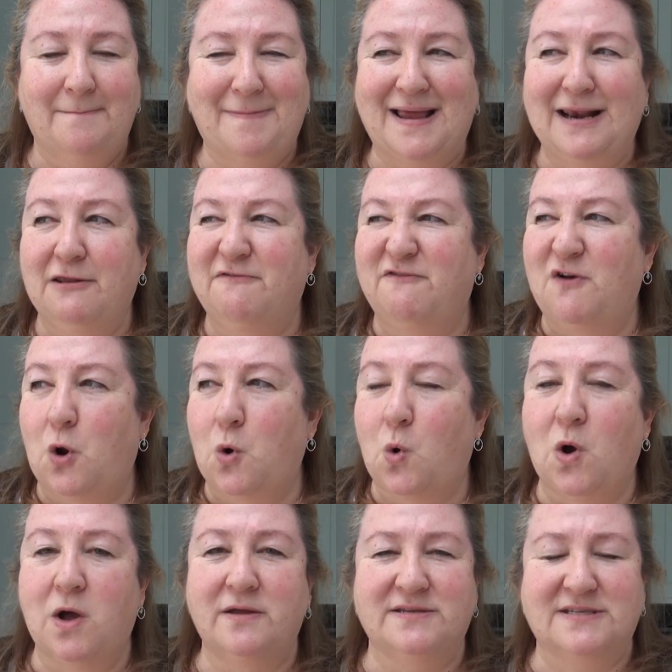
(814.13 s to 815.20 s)

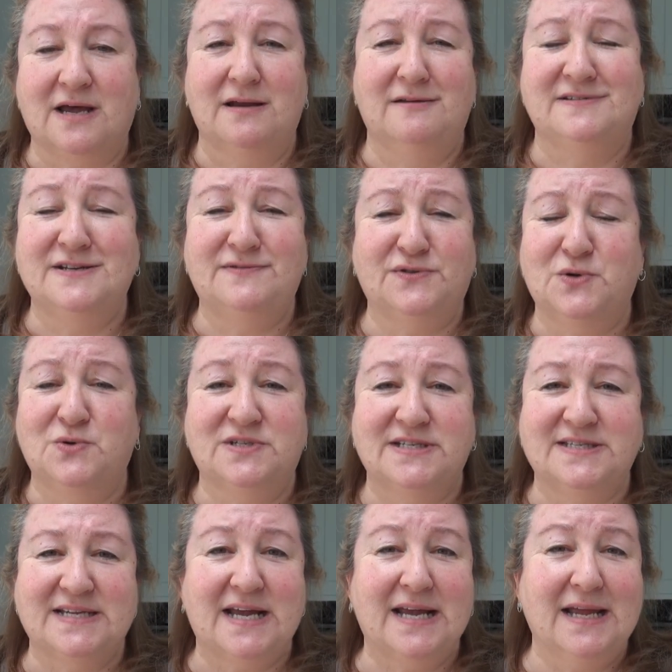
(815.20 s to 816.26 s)
Belfloor, it's kind of difficult to
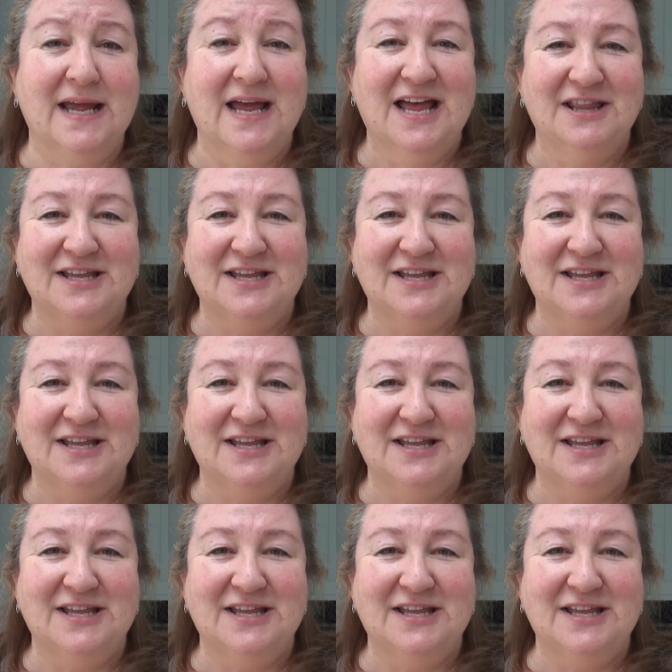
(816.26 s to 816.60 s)
say.